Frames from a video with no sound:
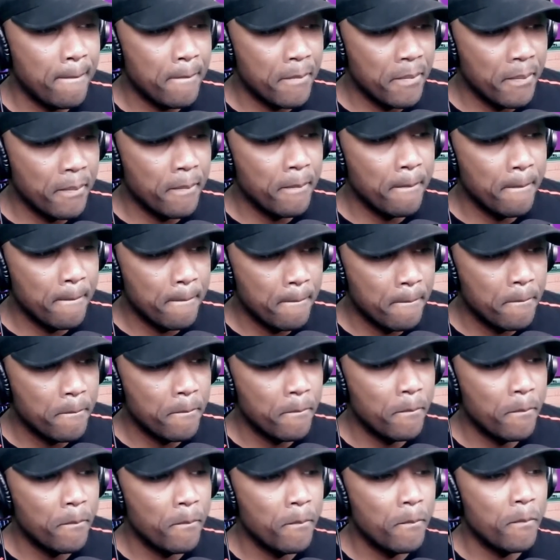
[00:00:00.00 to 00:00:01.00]
space,
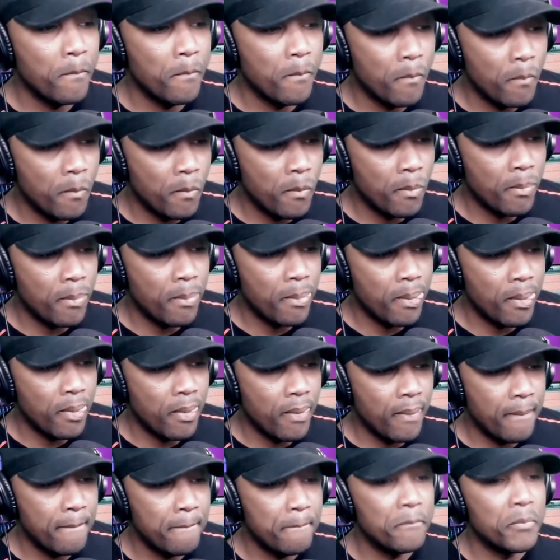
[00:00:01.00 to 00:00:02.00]
M-I-N-G-L-E,
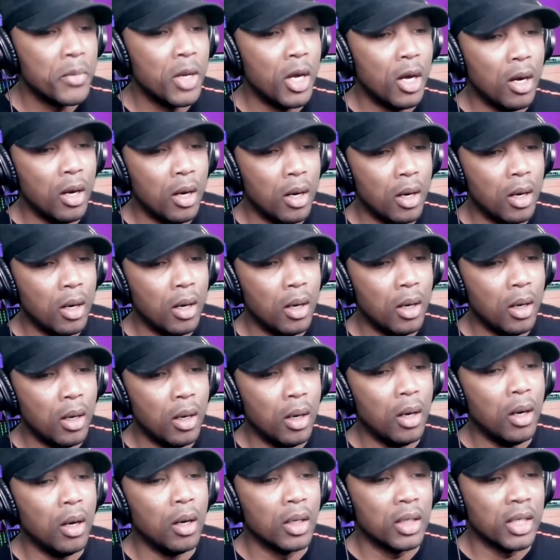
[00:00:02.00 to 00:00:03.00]
reviews.
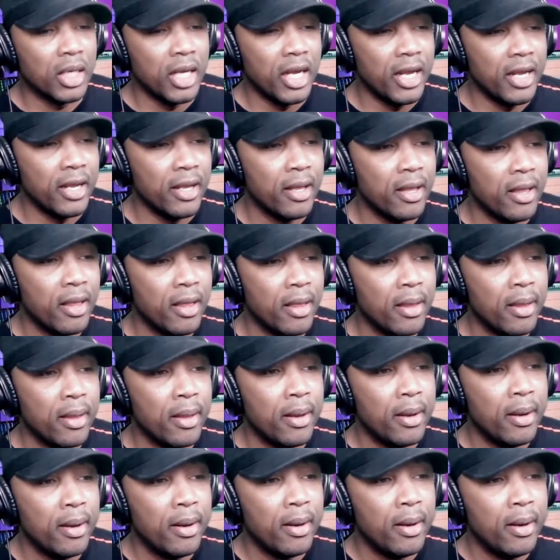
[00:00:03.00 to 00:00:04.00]
We are my
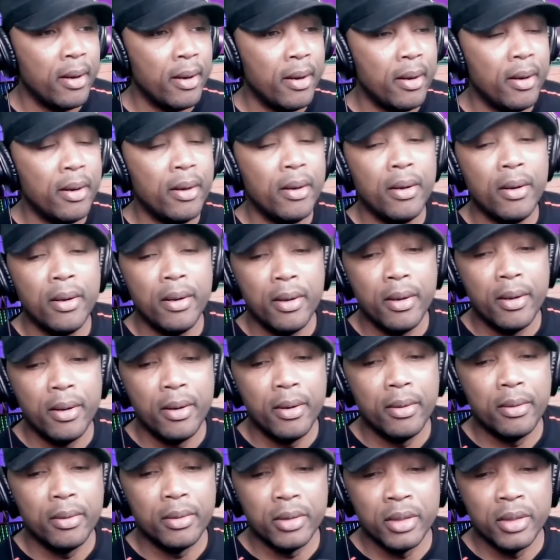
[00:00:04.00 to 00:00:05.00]
review movies,